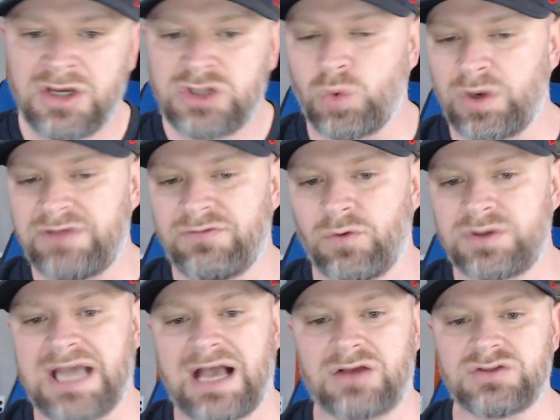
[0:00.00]
24
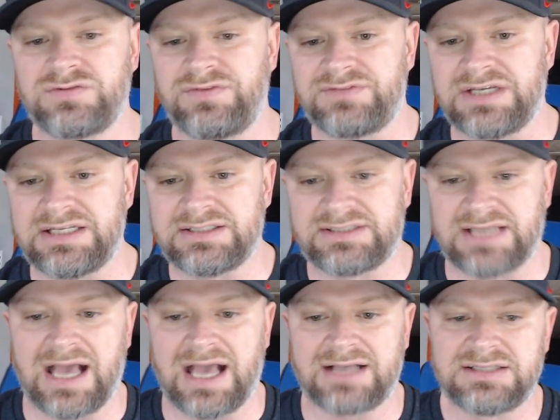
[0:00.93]
tackles, 15
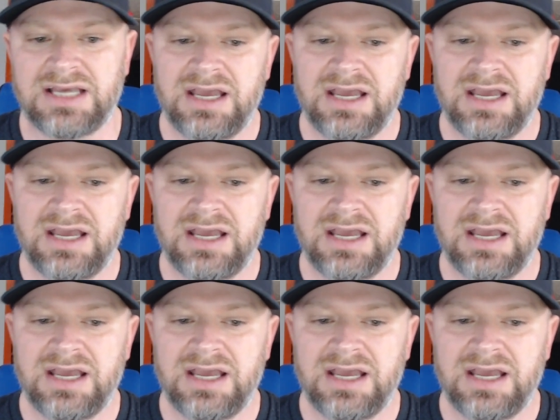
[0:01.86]
sacks.